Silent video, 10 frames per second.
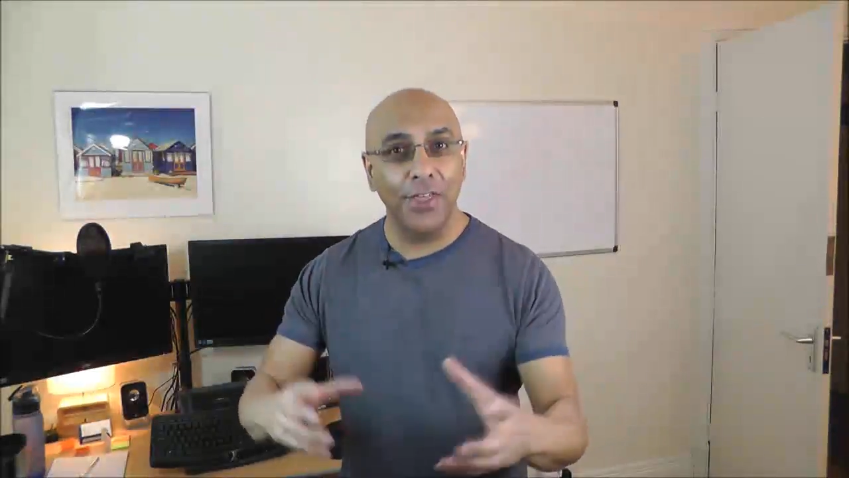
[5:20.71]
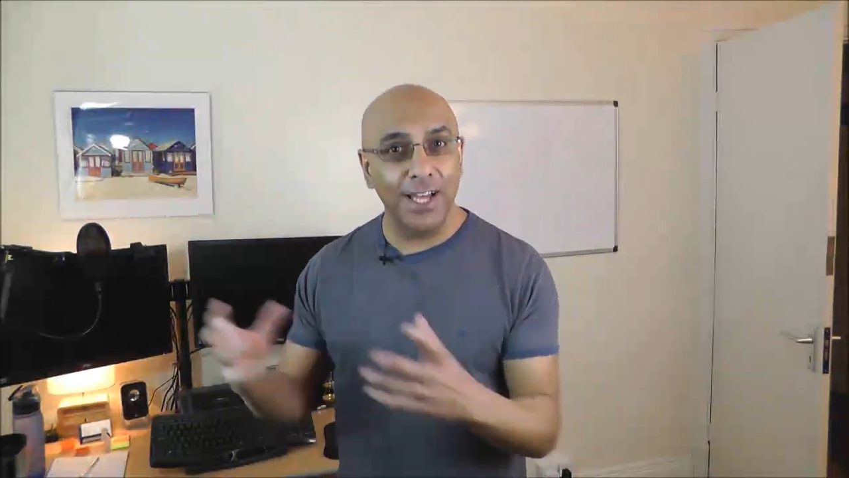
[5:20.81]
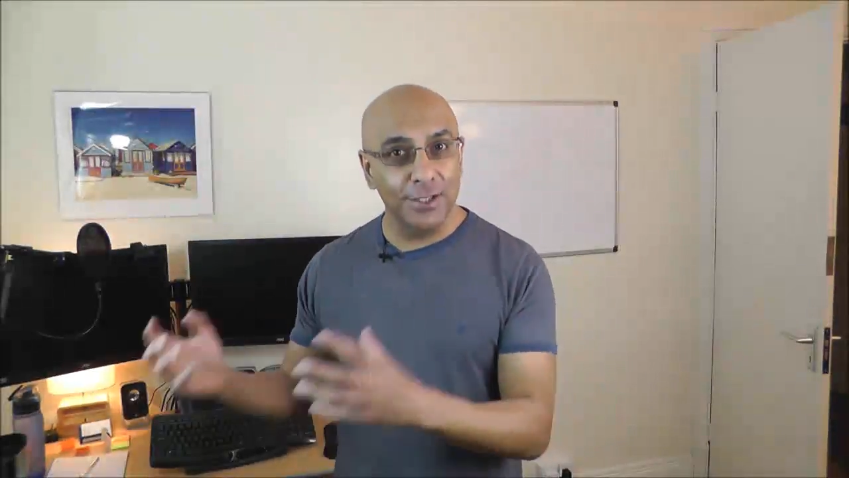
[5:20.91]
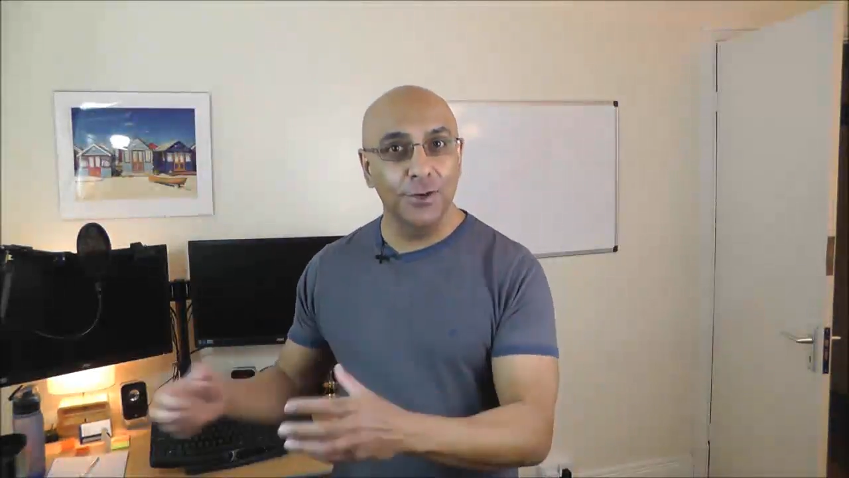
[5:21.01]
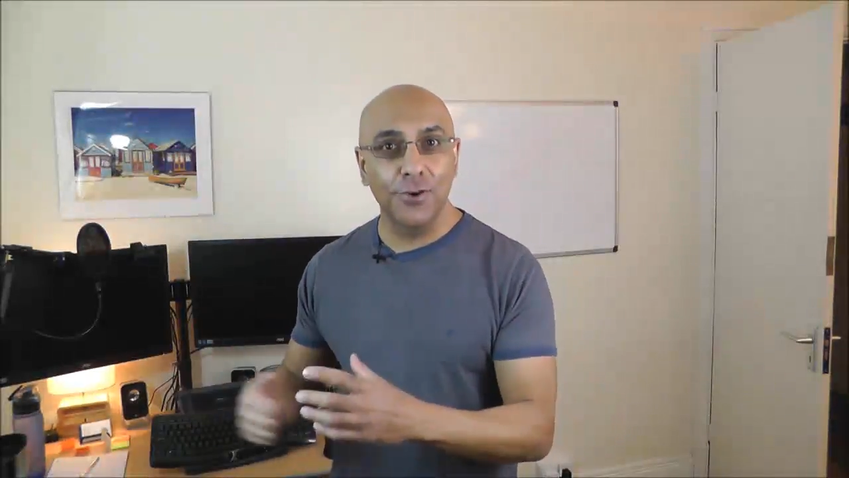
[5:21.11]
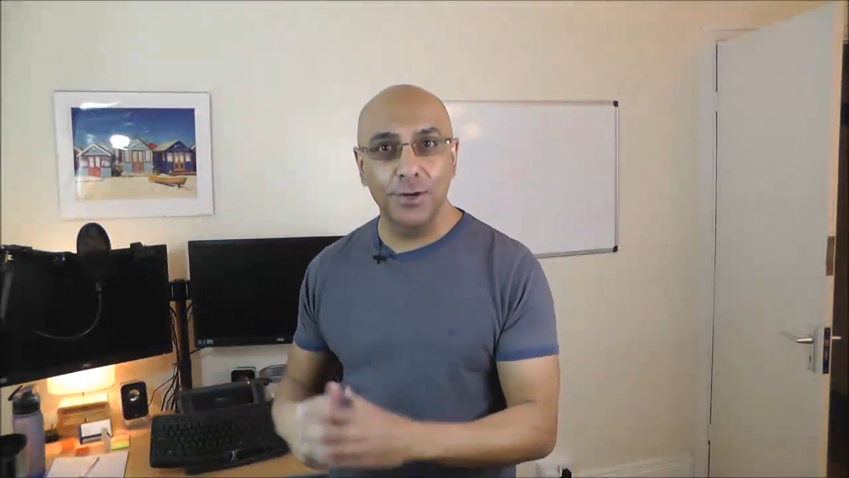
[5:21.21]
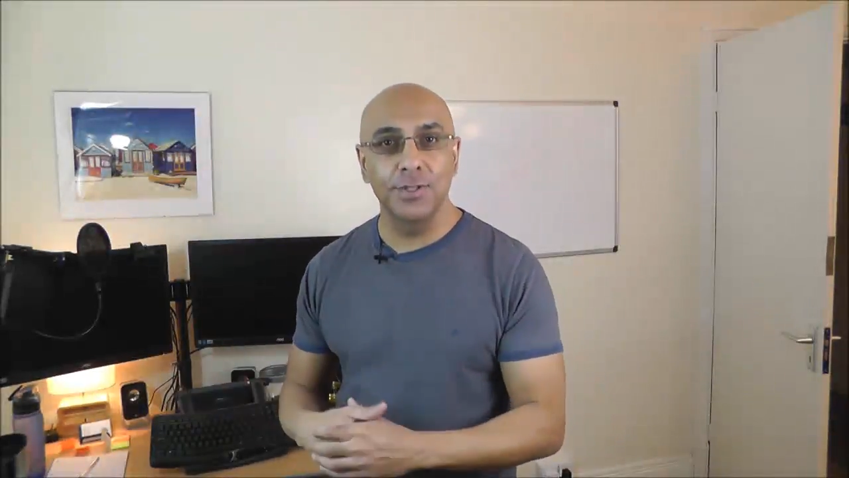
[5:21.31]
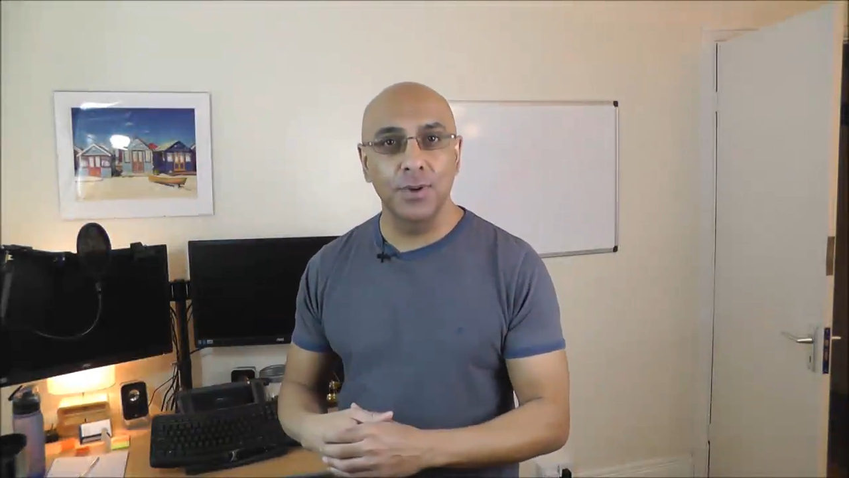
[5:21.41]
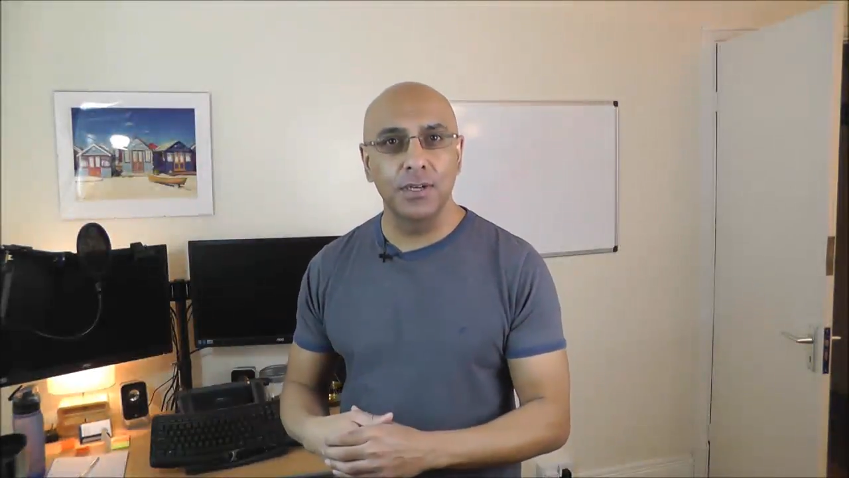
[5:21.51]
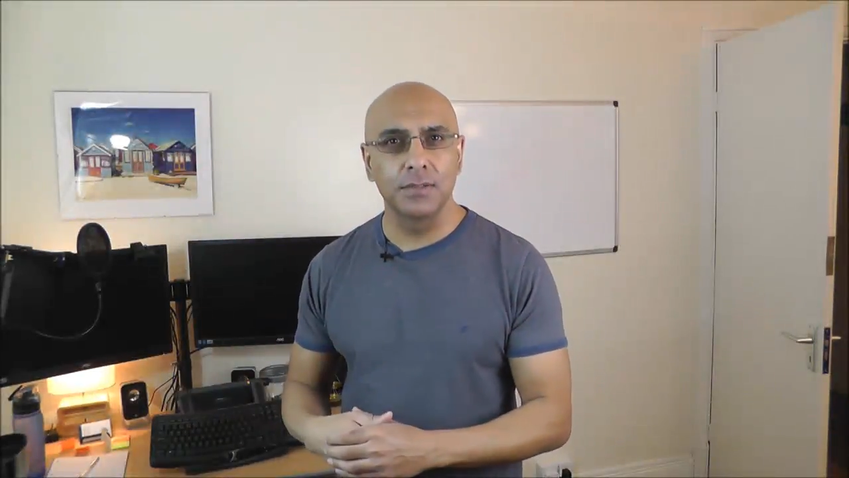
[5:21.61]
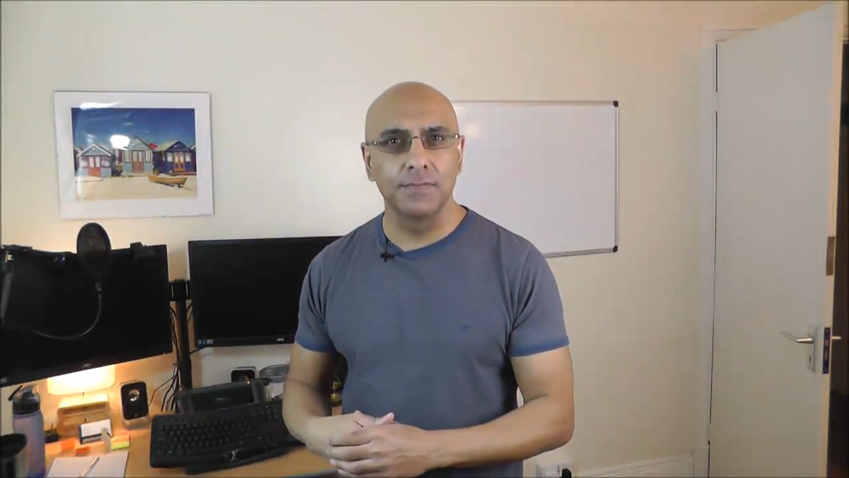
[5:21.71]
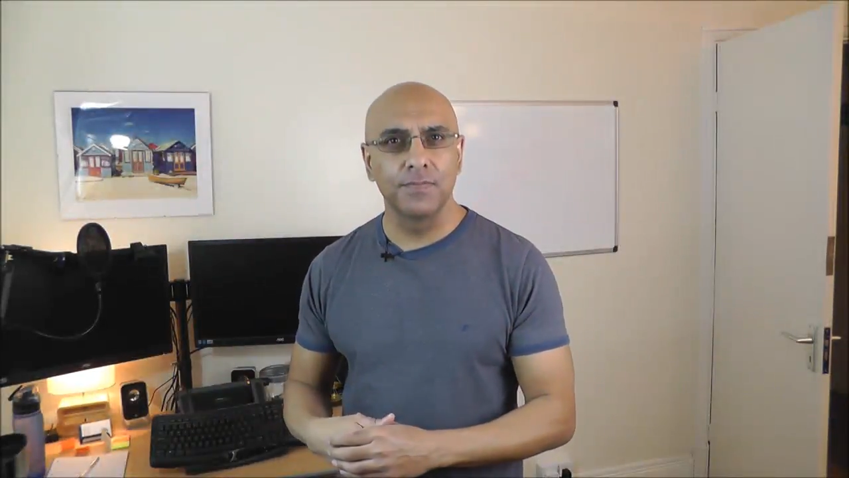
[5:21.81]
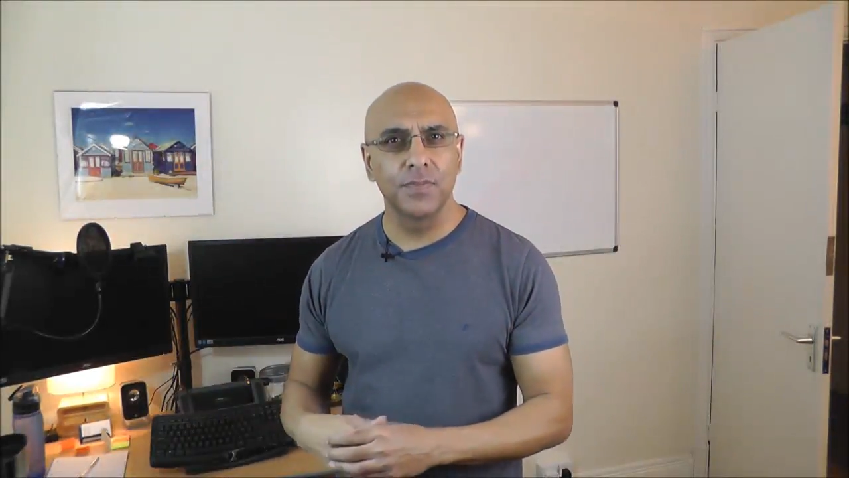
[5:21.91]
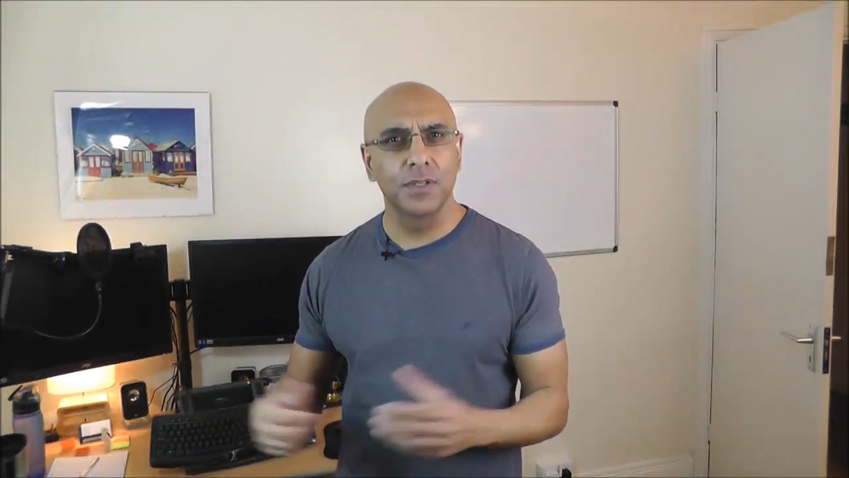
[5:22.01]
that to grow as well.